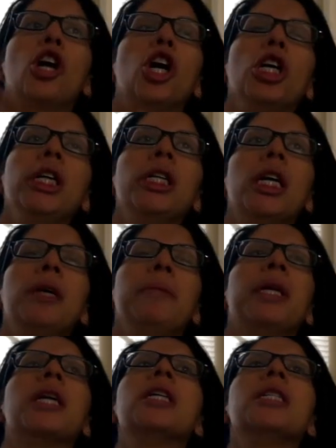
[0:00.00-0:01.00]
early done
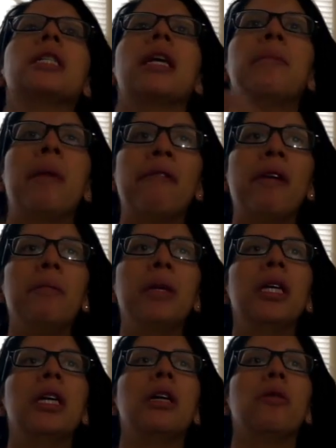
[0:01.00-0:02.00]
because in my
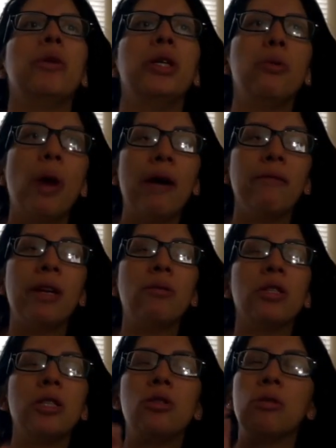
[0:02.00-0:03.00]
family, we do have
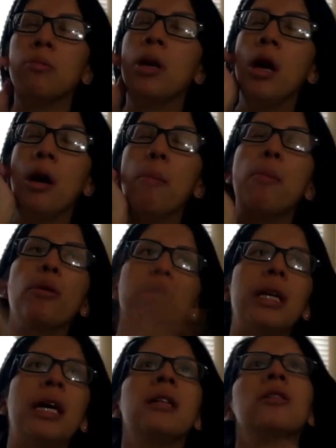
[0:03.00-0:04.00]
Down syndrome,
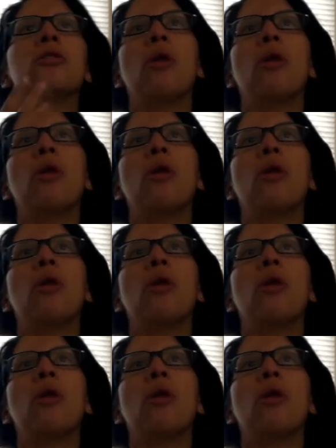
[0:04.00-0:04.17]
both sides.